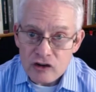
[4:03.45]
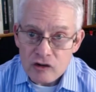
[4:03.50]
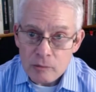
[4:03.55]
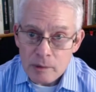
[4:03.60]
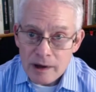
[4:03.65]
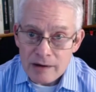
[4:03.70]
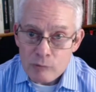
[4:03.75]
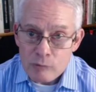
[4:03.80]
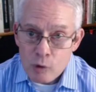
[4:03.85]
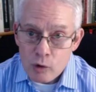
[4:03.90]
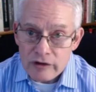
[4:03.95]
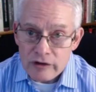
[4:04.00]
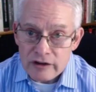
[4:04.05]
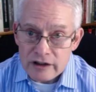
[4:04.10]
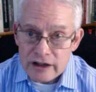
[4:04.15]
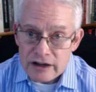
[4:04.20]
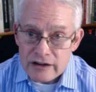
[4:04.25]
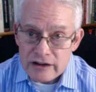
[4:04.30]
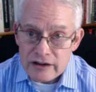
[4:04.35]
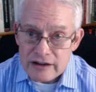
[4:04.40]
spent more
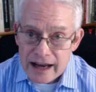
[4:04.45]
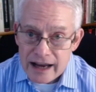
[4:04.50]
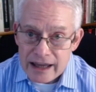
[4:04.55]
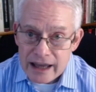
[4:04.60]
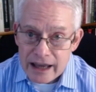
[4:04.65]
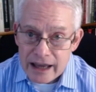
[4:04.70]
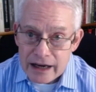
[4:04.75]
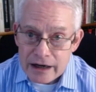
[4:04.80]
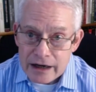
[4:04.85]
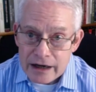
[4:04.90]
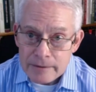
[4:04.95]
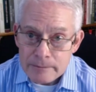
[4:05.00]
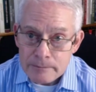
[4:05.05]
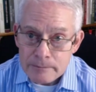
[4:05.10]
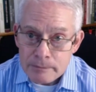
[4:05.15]
than a decade